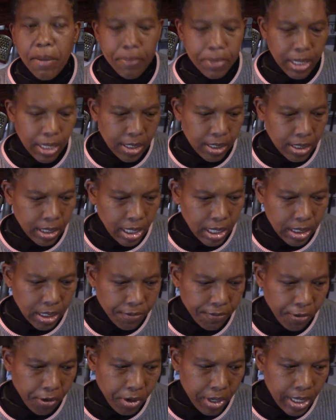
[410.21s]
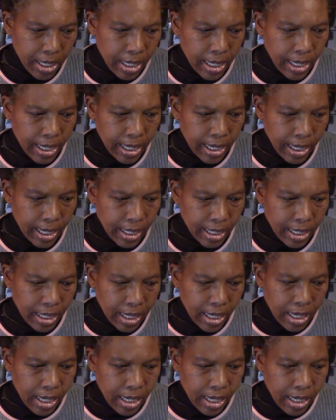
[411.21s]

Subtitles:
is for healing.